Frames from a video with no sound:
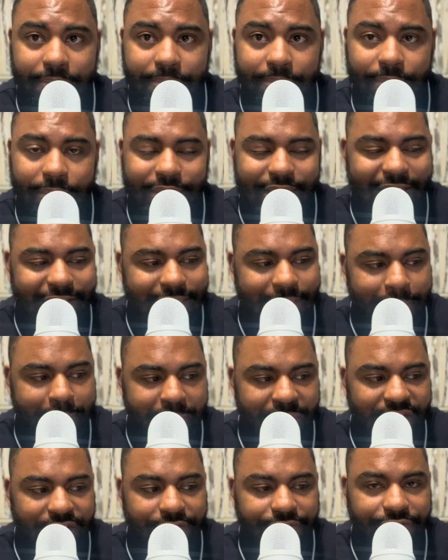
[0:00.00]
that can
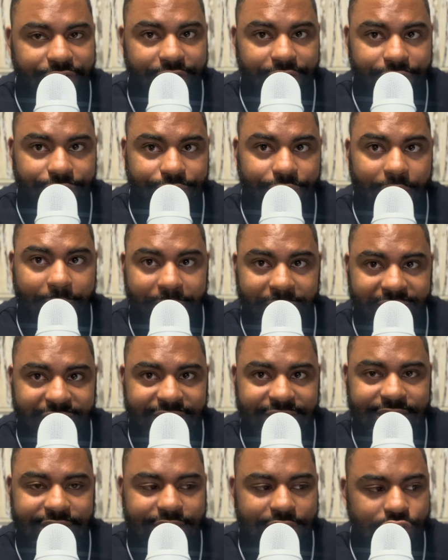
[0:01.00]
benefit from
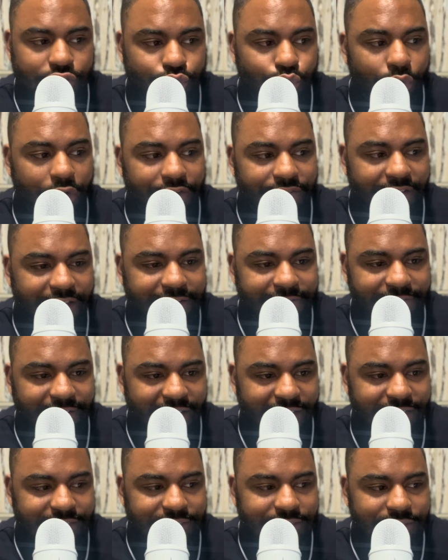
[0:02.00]
this sort of
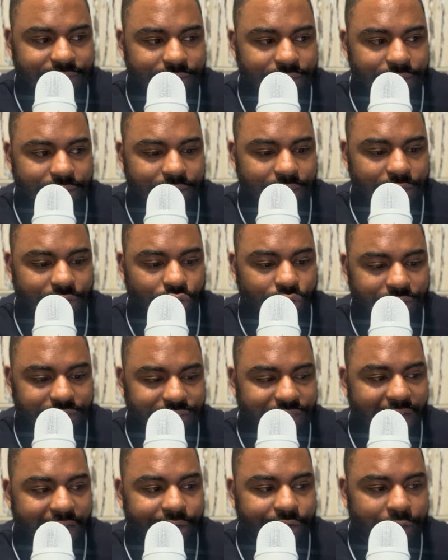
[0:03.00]
advice and they're
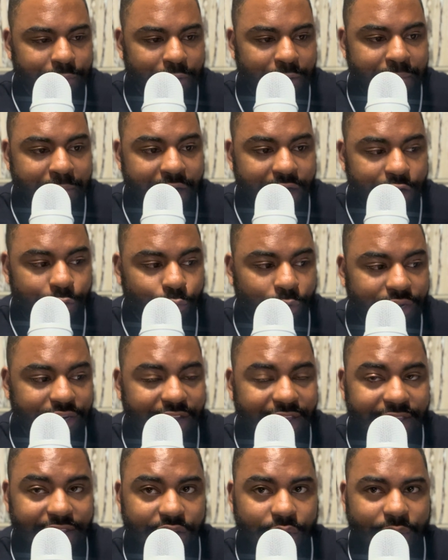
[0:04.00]
desiring to be married one
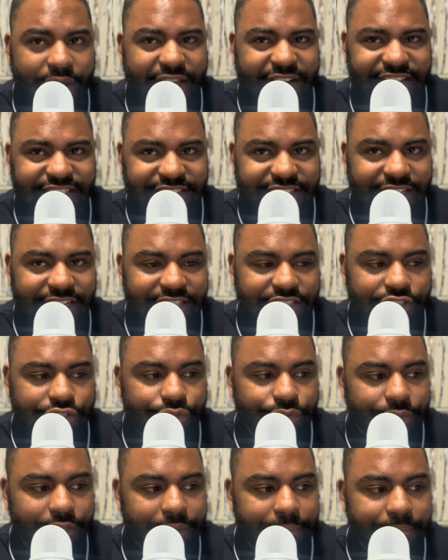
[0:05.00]
day, go ahead and send this
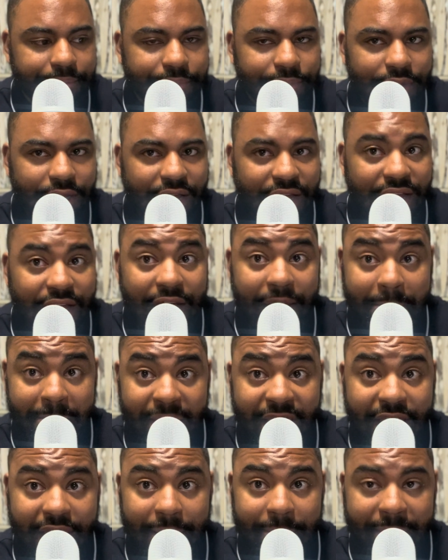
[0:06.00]
to them. A
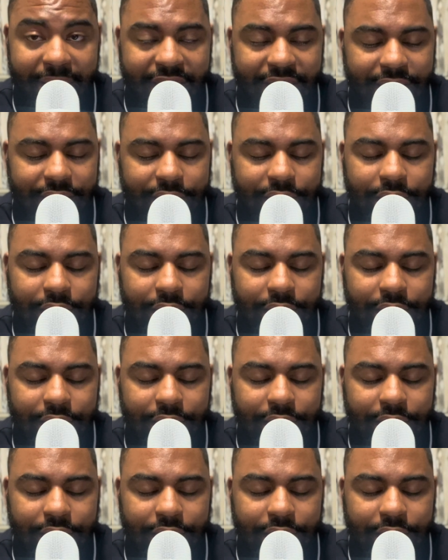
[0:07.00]
man.